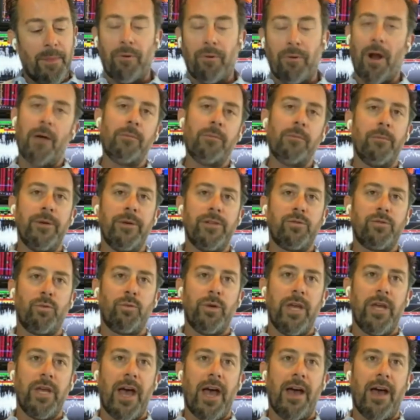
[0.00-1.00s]
The problem
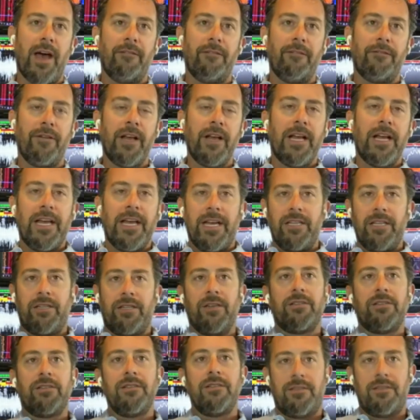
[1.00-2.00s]
is we have
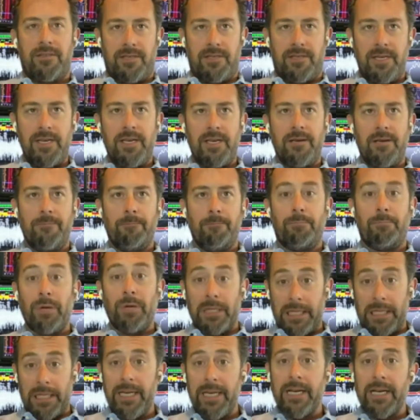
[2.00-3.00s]
it doesn't seem
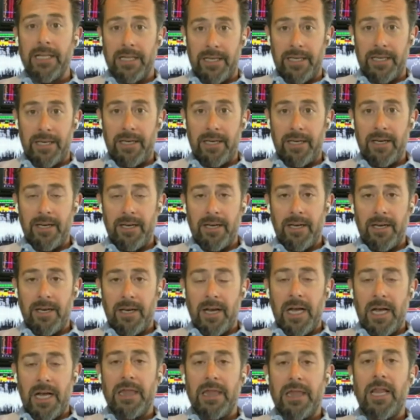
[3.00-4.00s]
politically
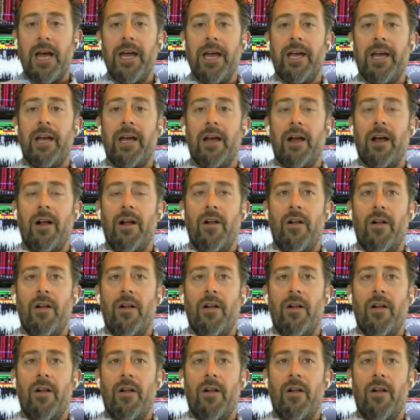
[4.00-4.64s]
like